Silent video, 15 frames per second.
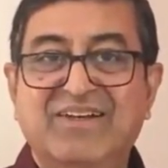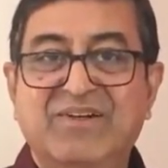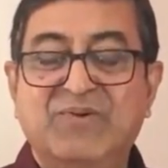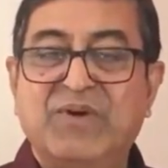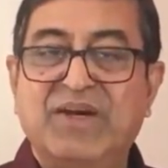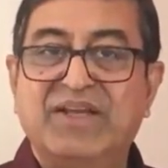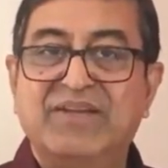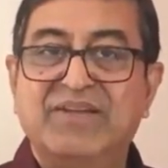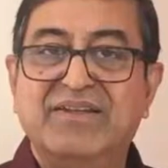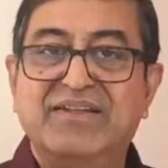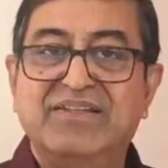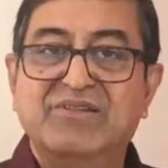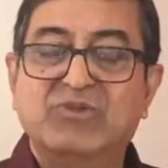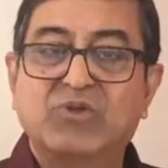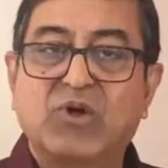When
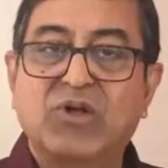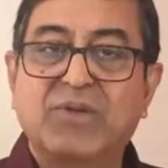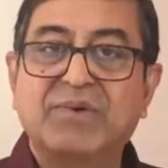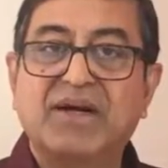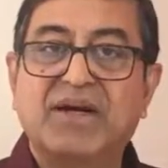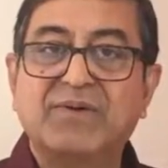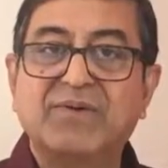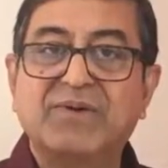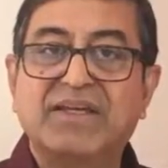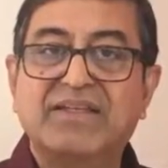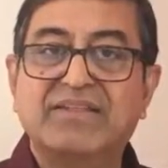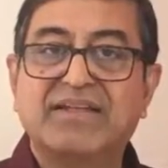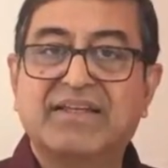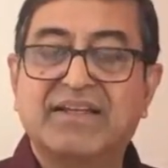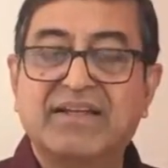Saurabh
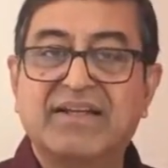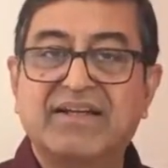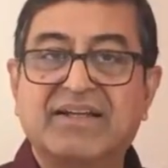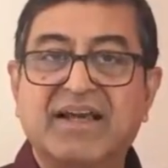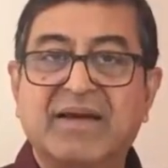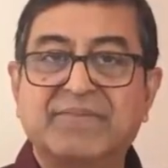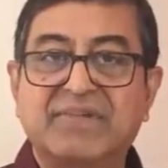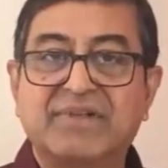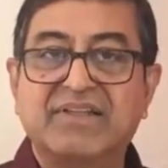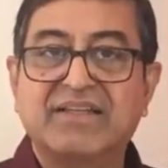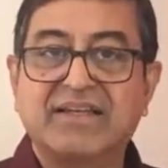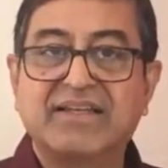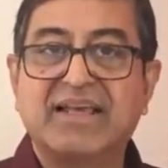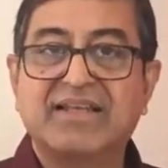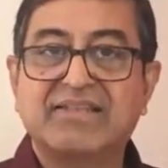Ganguly, the cricket captain,
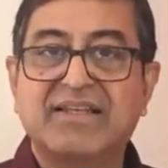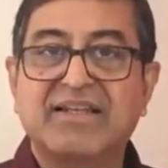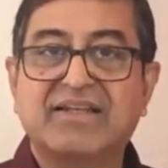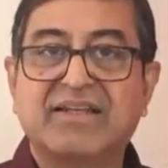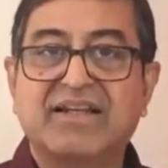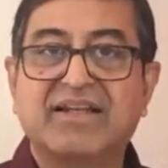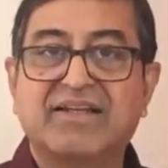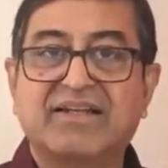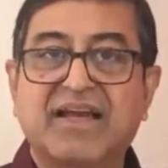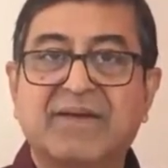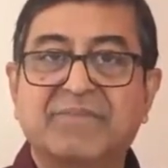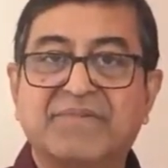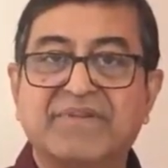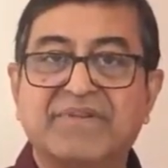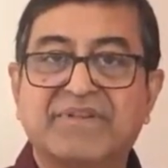the national cricket
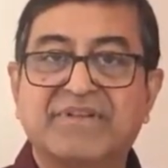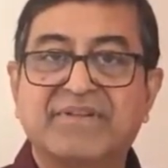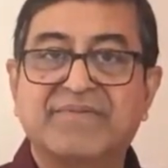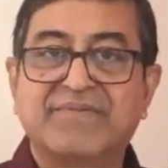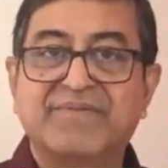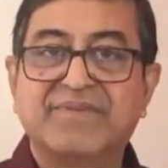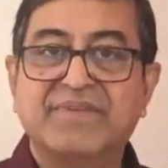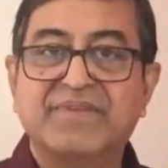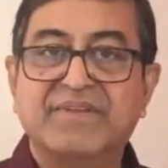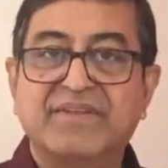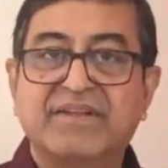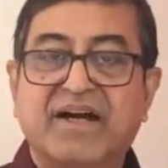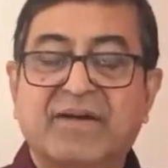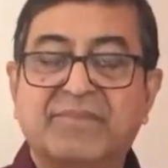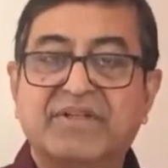captain,
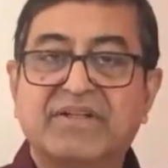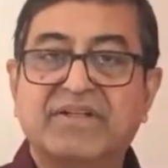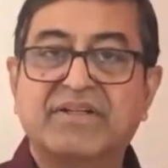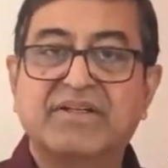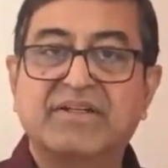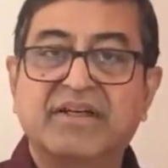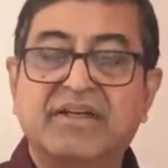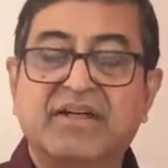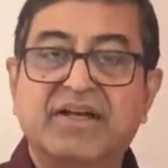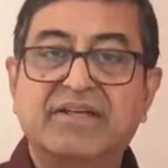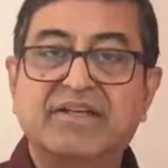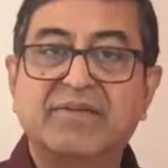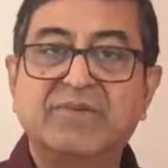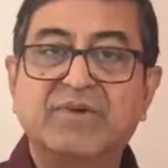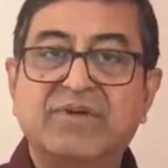after
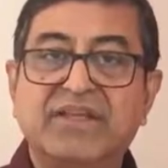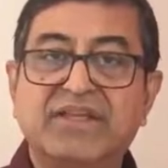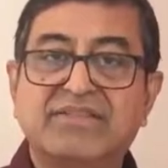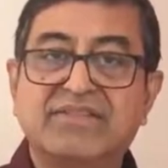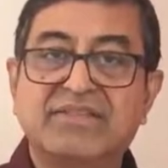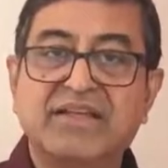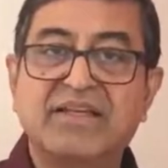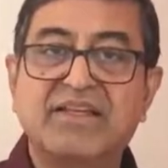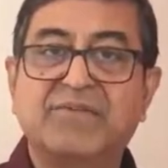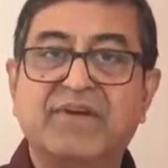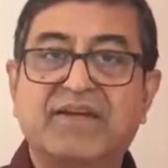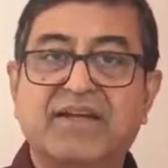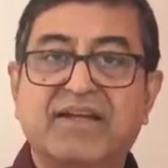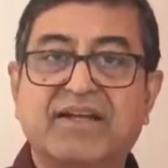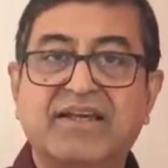contributing
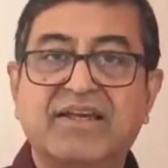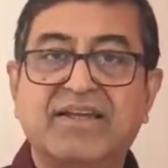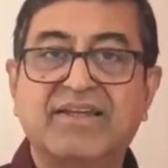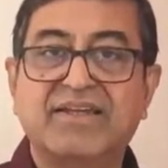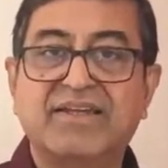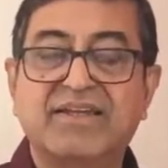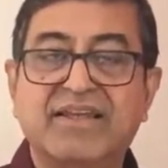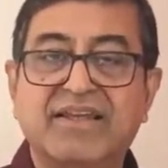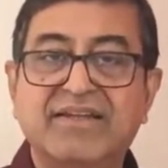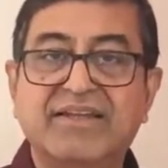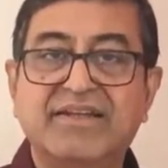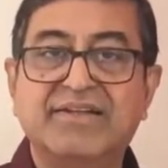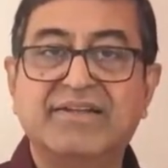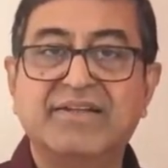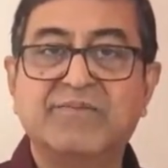significantly in
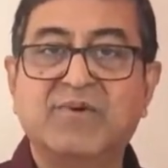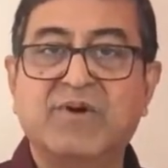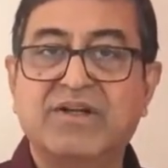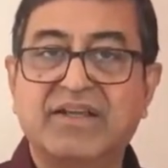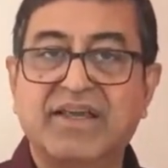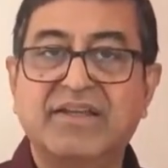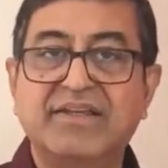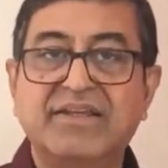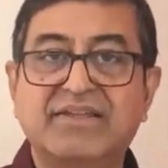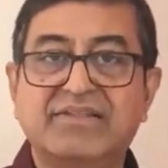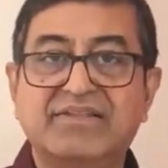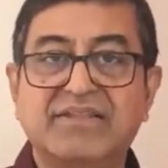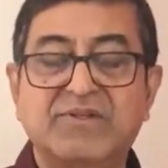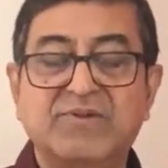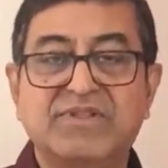Indian team for 10
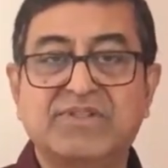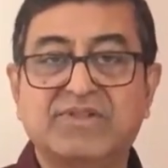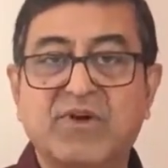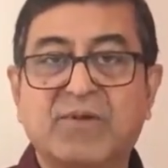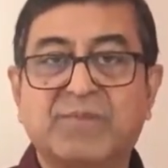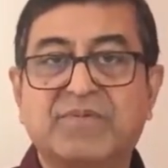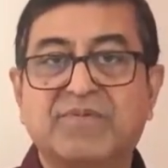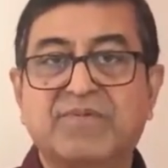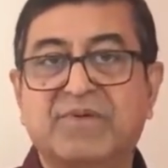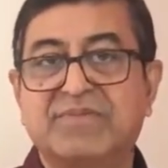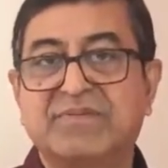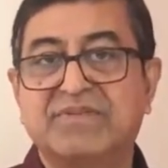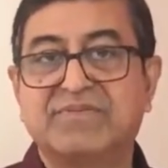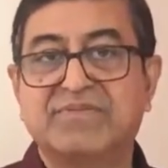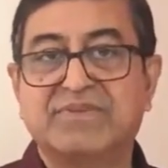years, he was dropped from
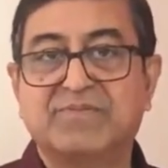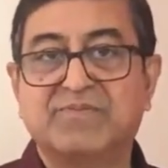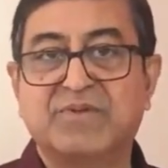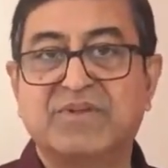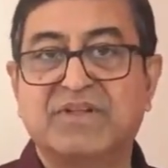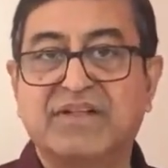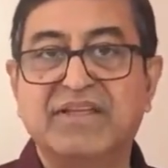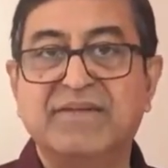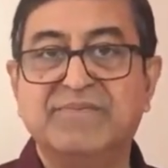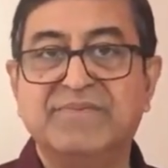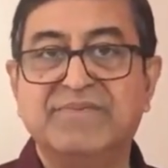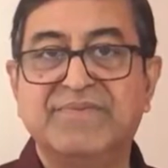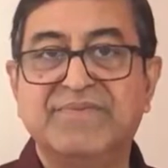the team.